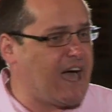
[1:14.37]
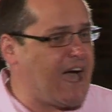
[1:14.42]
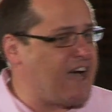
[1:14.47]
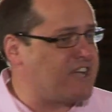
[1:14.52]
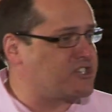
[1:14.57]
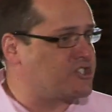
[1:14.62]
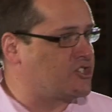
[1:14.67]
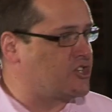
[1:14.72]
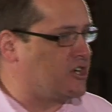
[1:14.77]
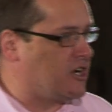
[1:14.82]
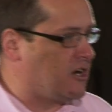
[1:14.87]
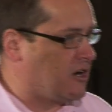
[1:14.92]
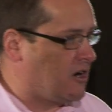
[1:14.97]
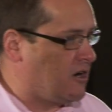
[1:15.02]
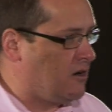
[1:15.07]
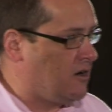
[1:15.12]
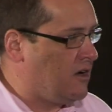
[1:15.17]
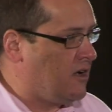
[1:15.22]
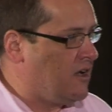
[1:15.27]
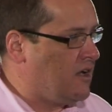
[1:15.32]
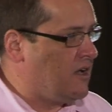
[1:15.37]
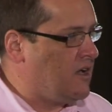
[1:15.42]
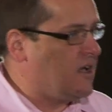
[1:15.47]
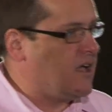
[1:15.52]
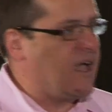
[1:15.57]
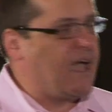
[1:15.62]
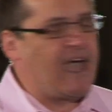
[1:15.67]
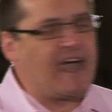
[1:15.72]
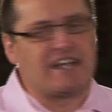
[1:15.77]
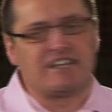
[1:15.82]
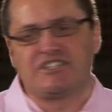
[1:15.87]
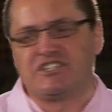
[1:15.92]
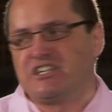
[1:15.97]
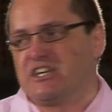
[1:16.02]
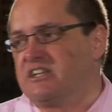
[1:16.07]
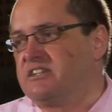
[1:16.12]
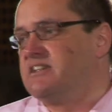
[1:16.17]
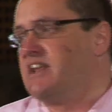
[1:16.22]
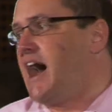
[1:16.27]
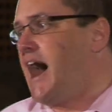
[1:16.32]
last year and
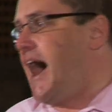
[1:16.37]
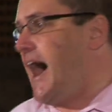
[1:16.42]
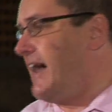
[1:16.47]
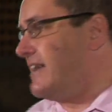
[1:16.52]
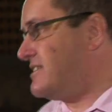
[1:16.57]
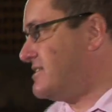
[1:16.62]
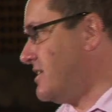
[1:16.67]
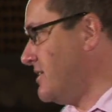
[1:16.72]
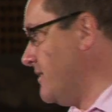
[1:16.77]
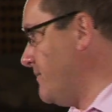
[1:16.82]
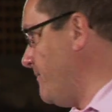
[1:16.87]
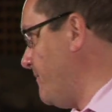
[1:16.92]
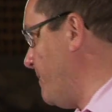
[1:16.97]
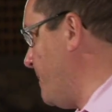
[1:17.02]
did not.